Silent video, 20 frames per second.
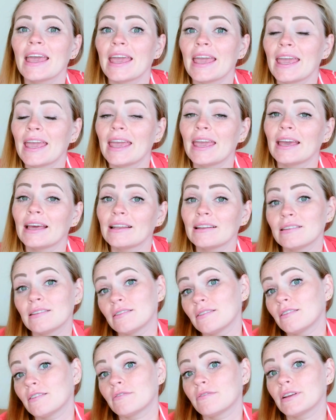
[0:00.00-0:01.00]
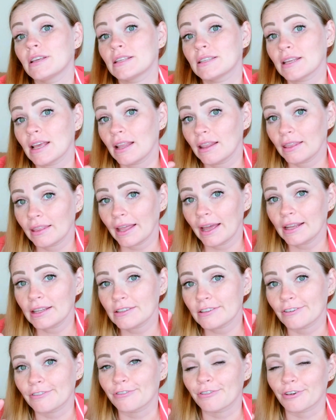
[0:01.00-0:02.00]
and there is a
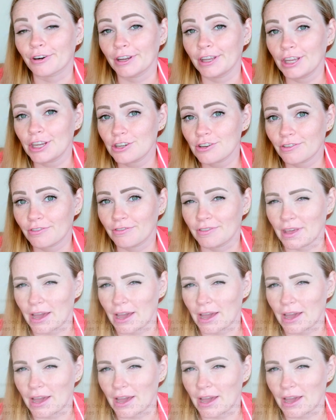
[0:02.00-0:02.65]
letter for each of